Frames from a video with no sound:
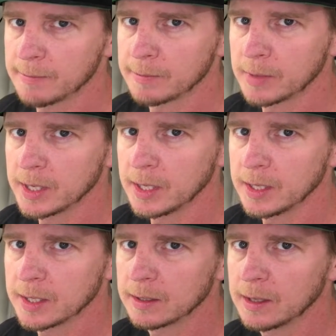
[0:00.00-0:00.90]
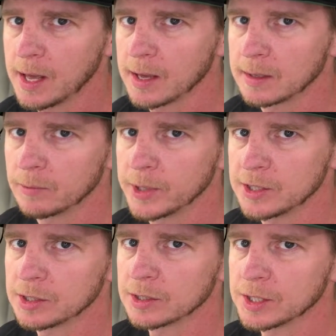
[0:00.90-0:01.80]
and money and
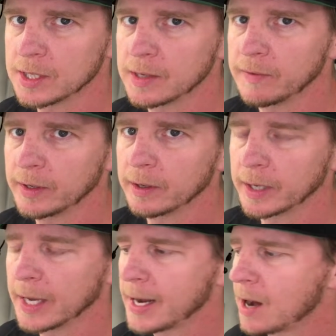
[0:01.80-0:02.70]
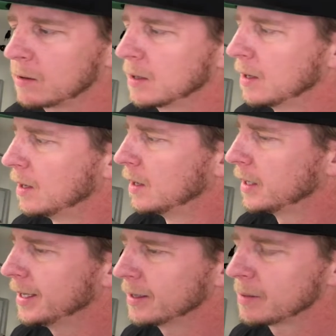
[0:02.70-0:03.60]
research into figuring it out.
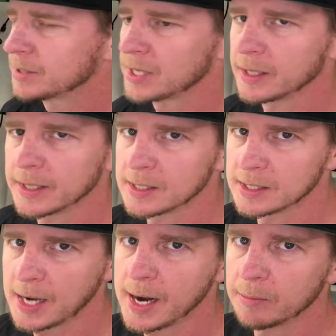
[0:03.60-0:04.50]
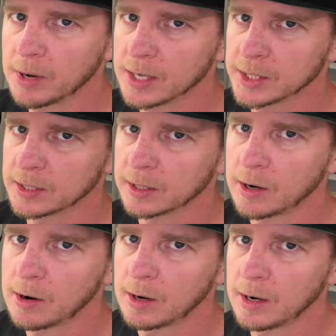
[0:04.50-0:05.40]
He ended up selling his entire project, the
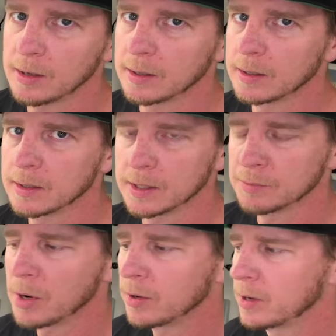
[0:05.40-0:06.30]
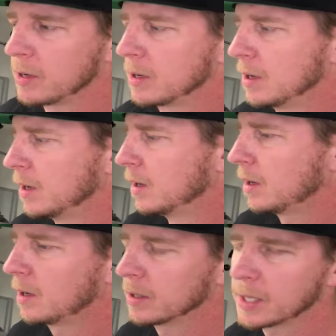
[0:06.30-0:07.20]
car, his motor,
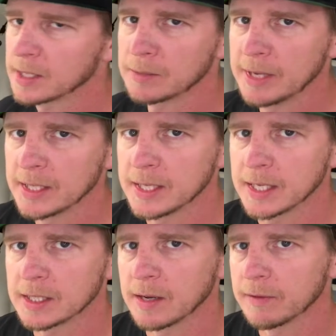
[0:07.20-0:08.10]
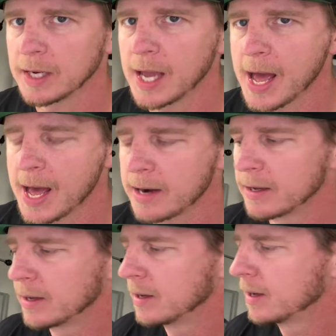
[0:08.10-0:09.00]
all the custom intake stuff that he had.
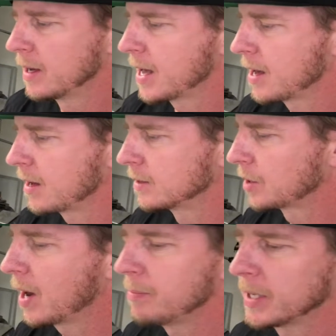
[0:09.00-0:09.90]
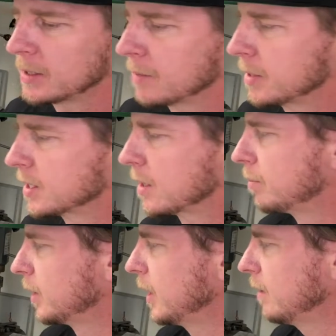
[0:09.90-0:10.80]
And so I picked up this
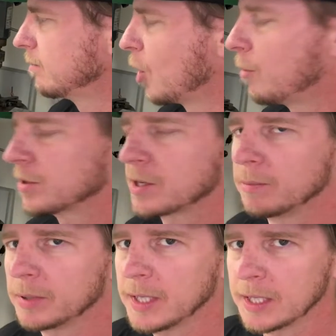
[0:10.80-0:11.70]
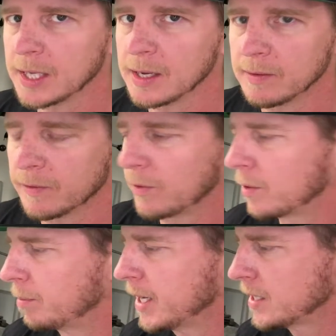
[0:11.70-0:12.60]
almost complete kit
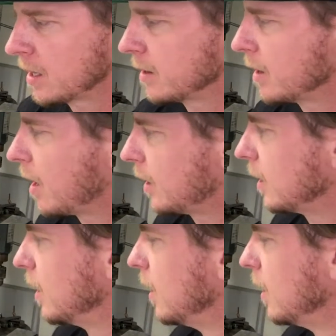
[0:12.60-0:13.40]
for pennies on the dollar.